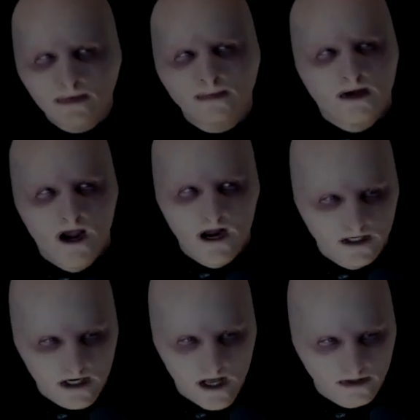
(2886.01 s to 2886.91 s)
Bad
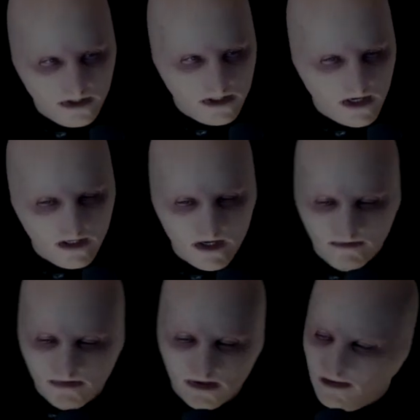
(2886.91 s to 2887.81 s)
analogy, I
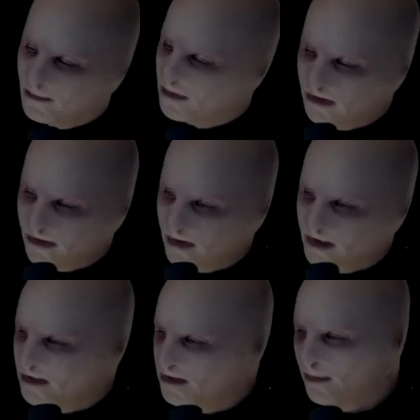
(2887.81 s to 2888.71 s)
know. I'm
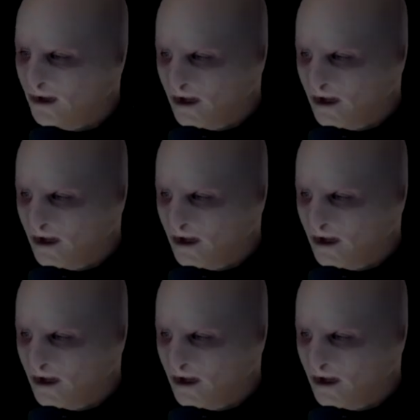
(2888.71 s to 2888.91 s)
hilarious.